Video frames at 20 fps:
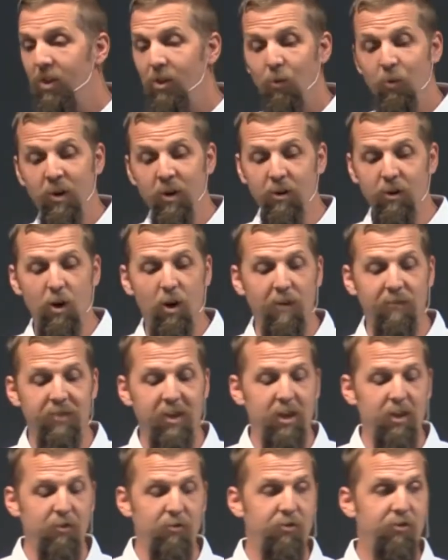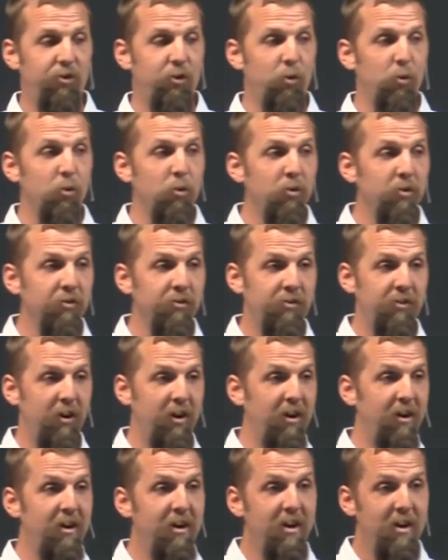We don't know if they use tools
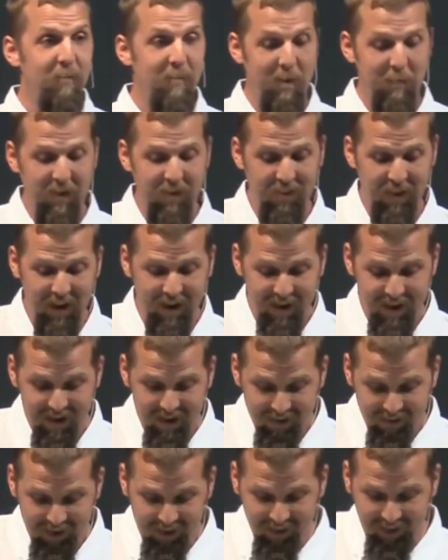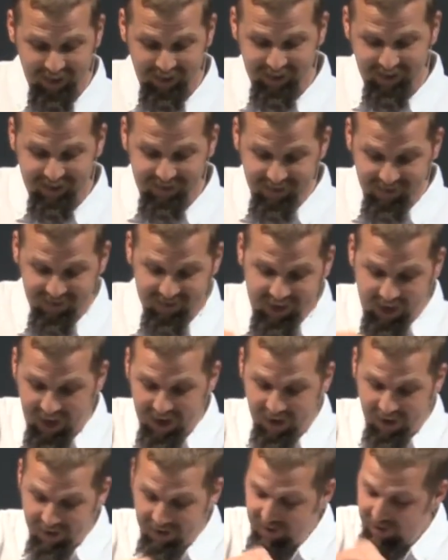or maybe they, they like just got,
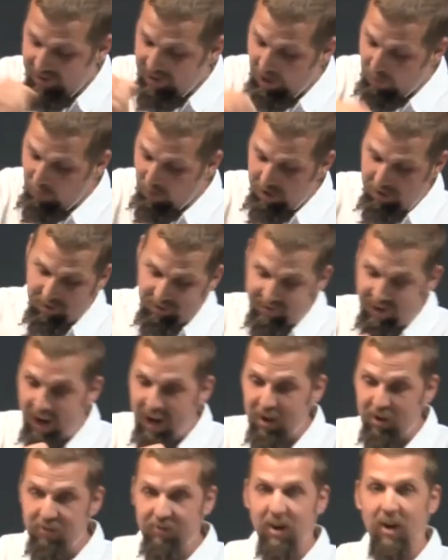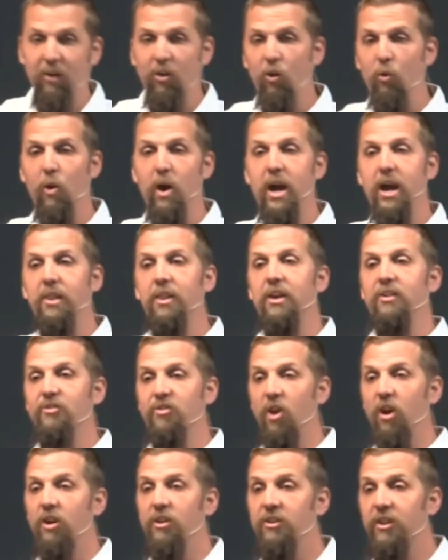a, got one of the tiles out of the way and they
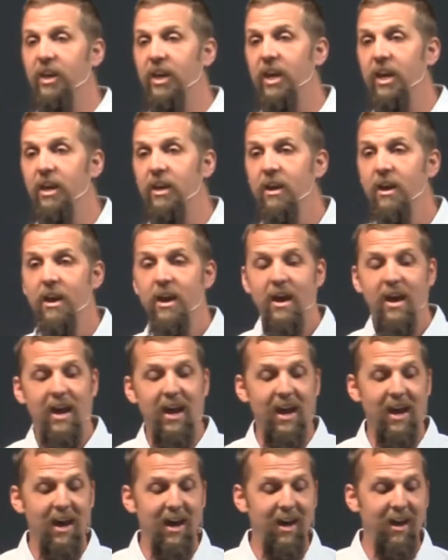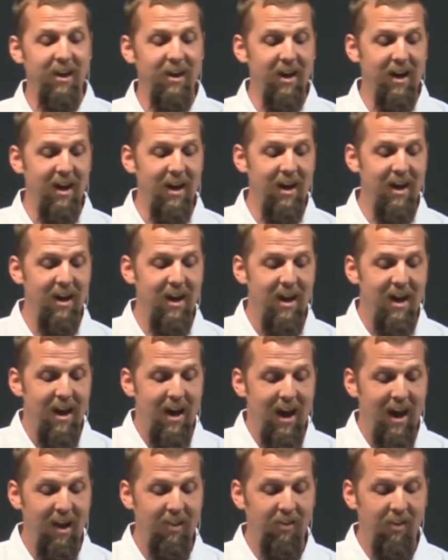start digging and, uh,
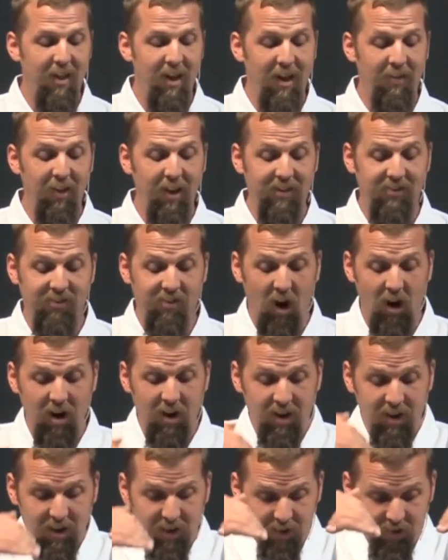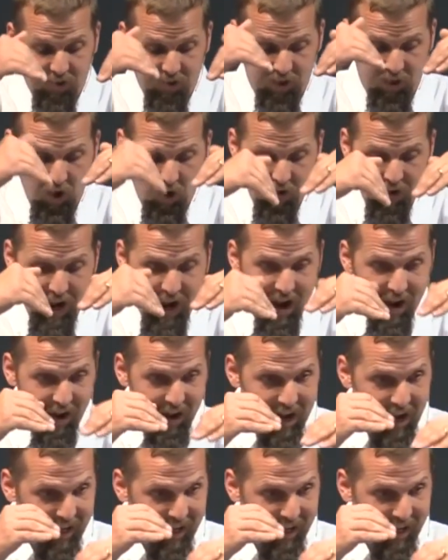and, and they start to go down and